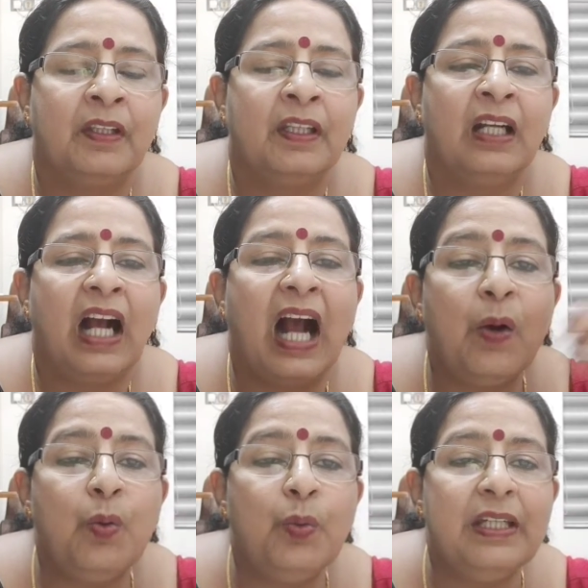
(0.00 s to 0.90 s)

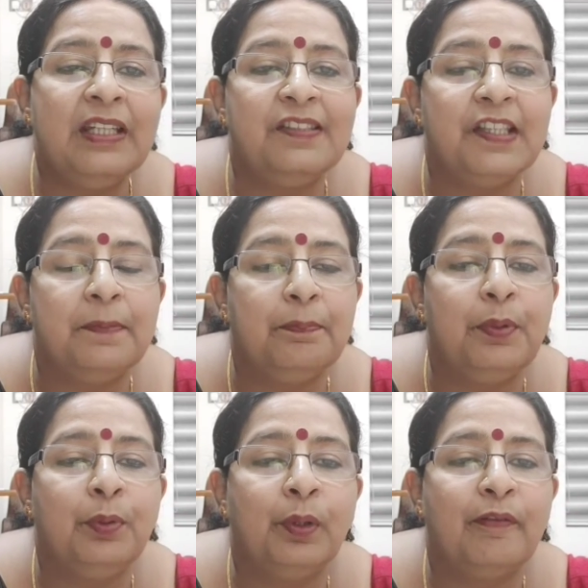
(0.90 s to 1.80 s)
How is it
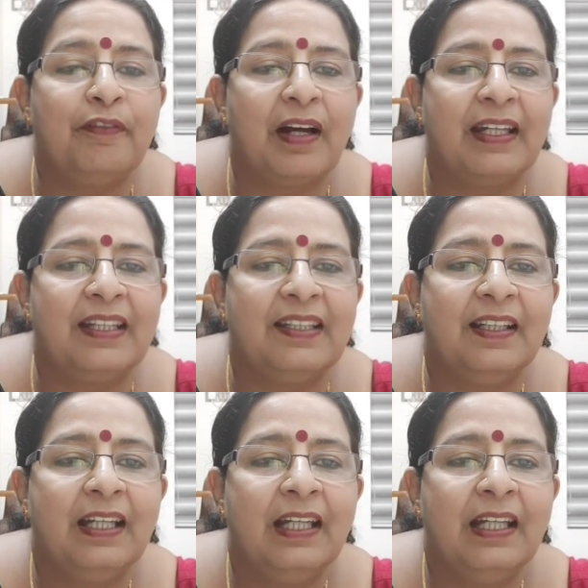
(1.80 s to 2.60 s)
purified?